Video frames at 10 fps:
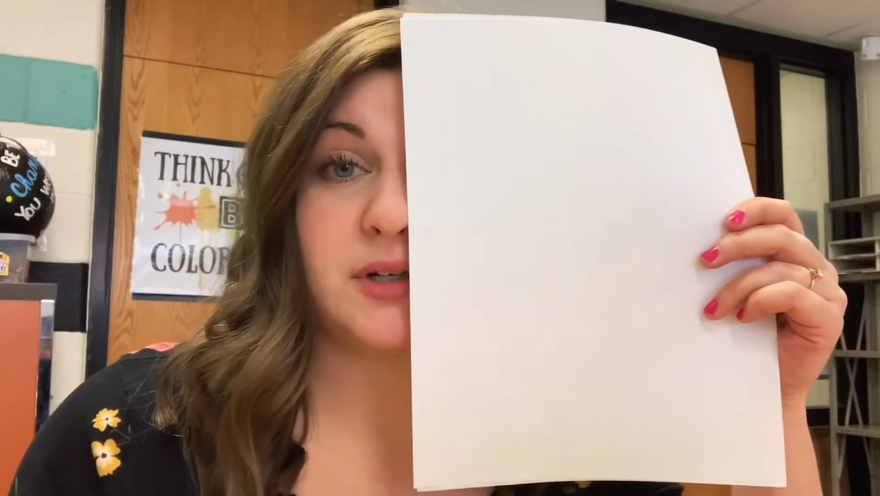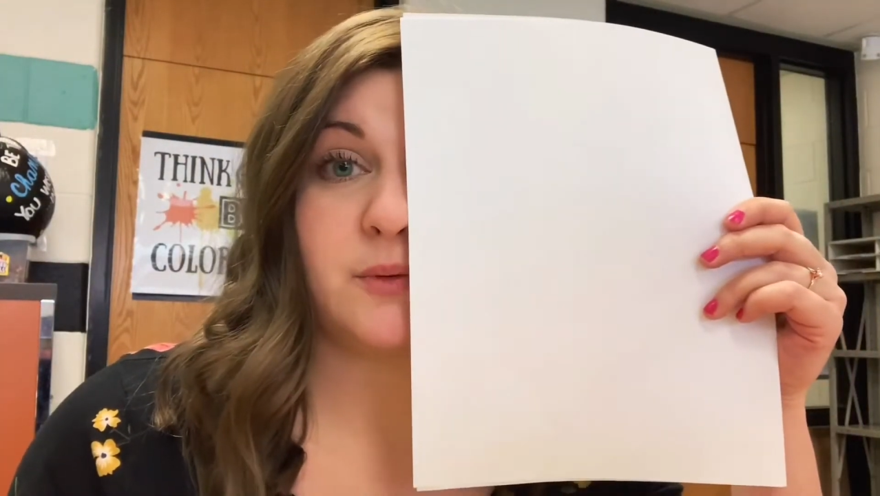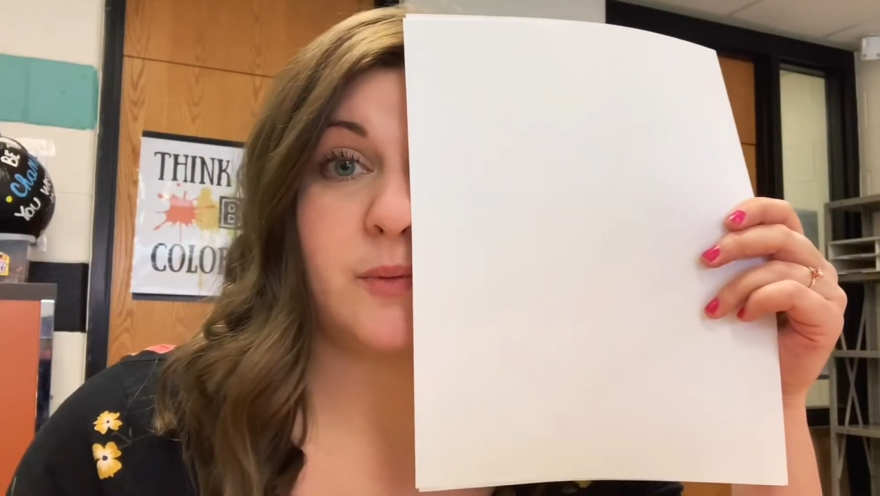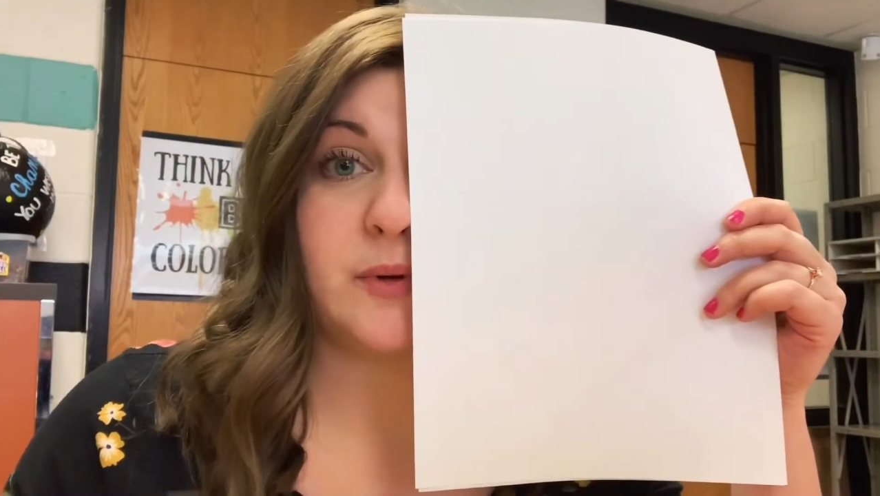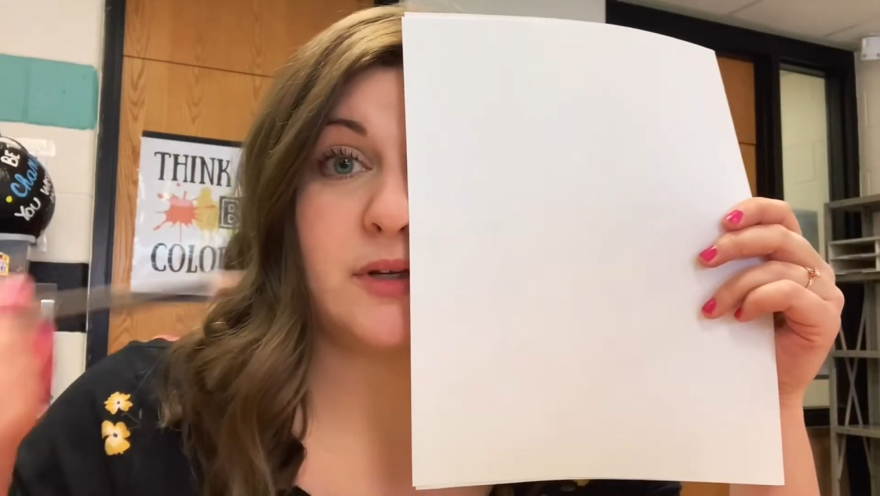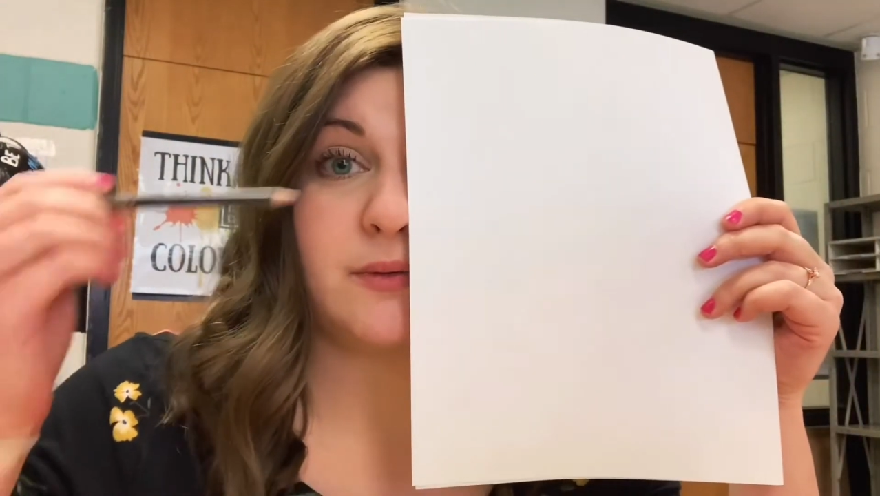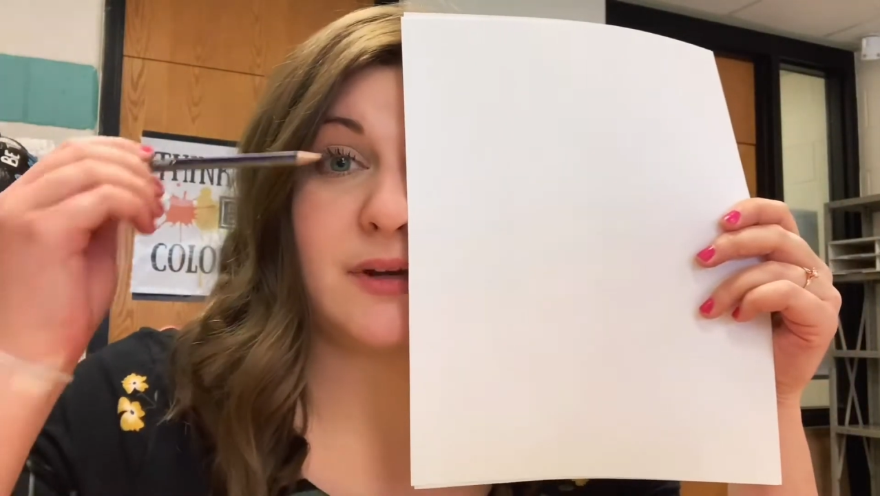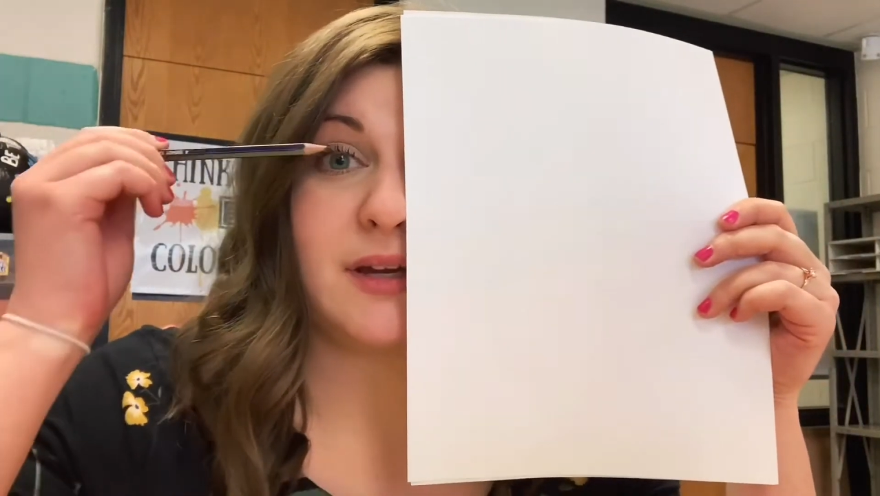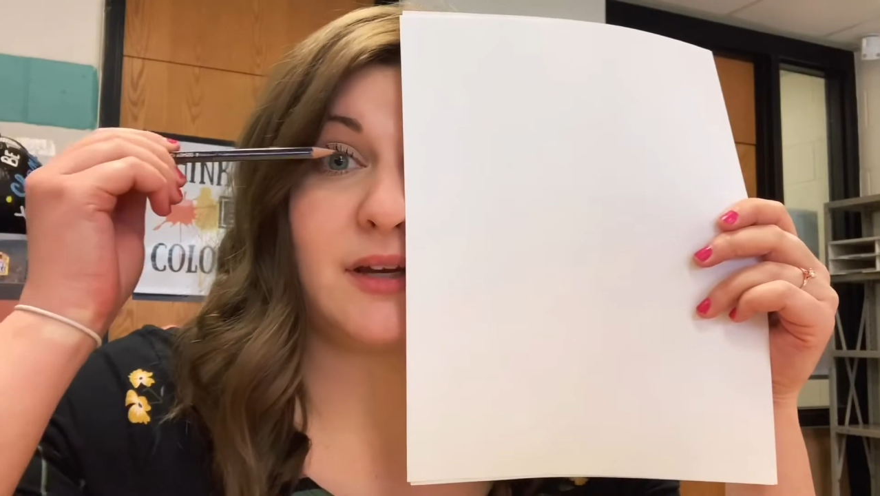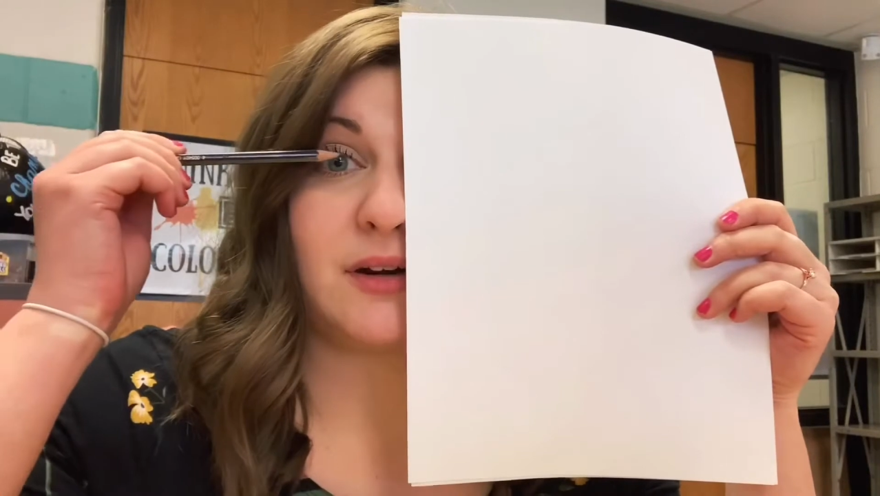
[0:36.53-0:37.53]
you will be
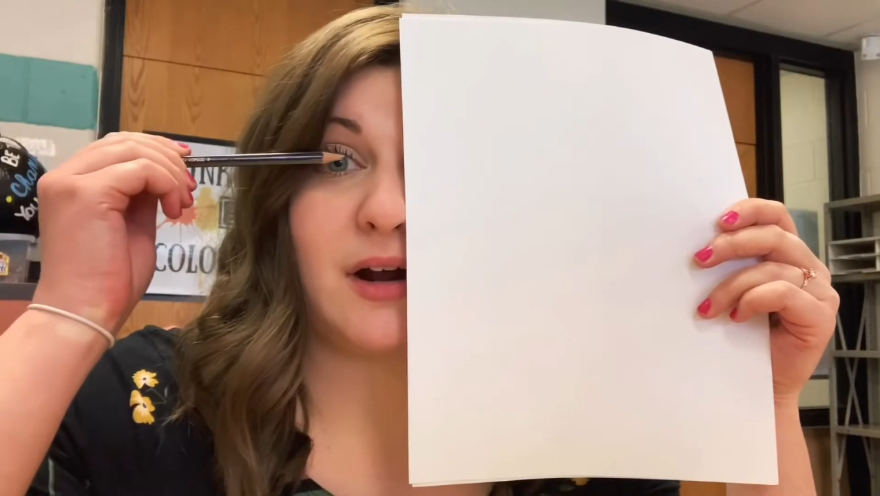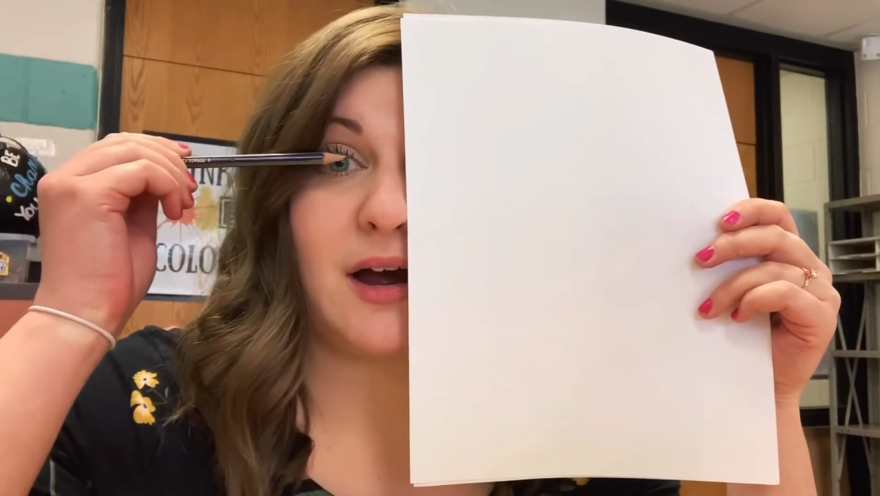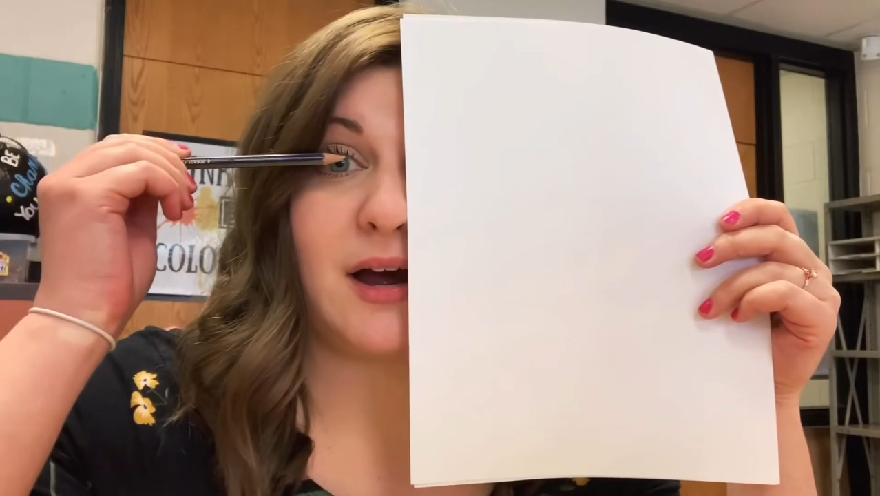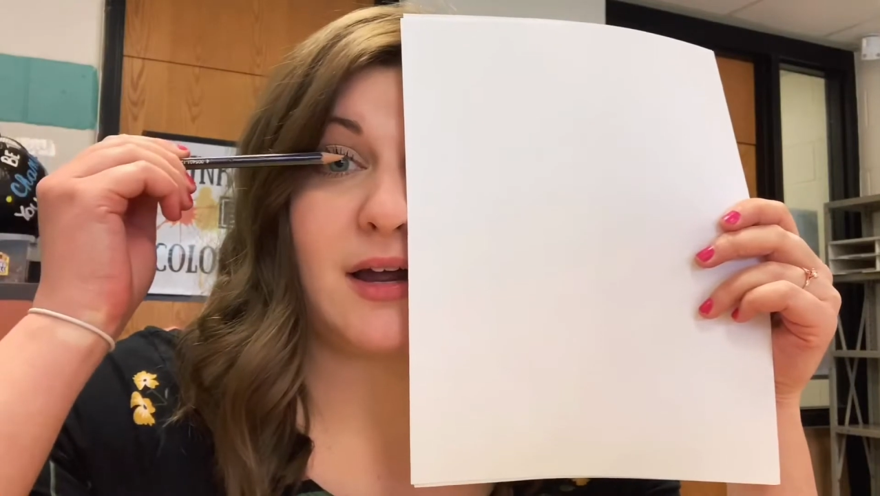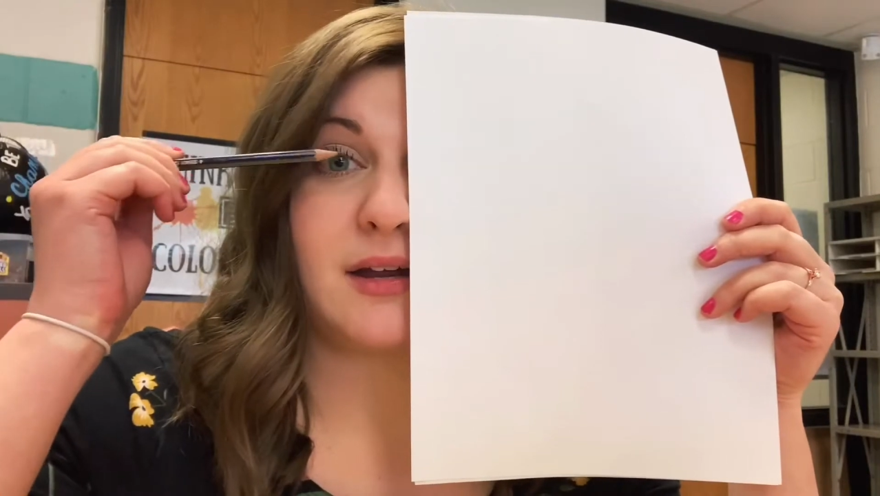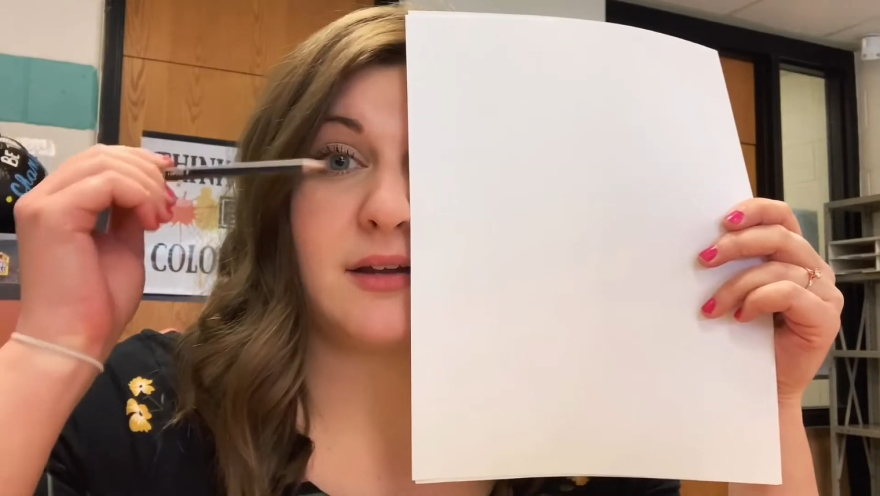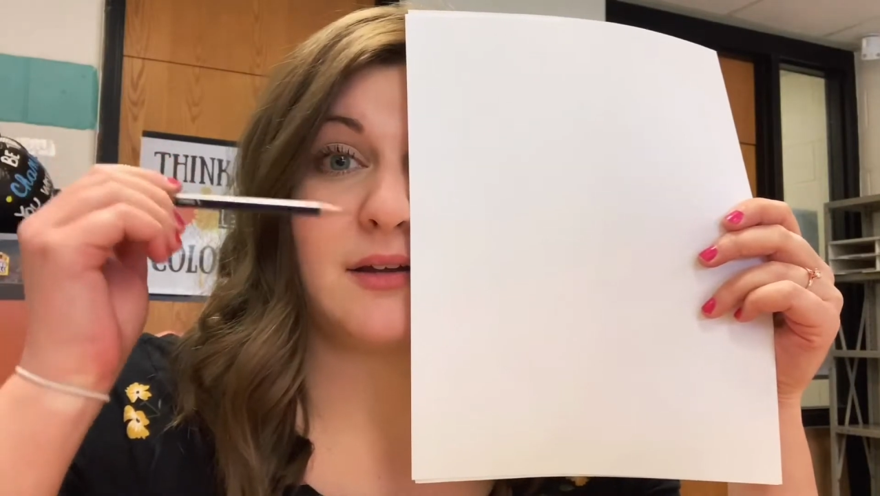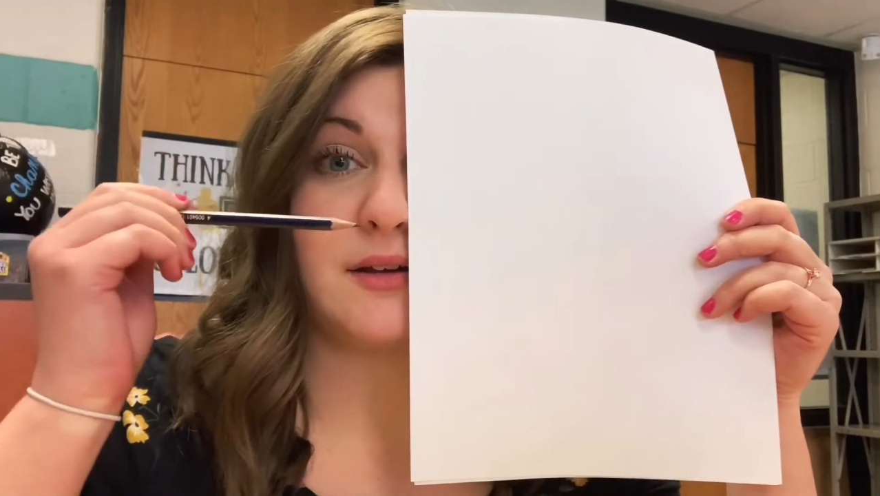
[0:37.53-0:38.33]
doing your eye,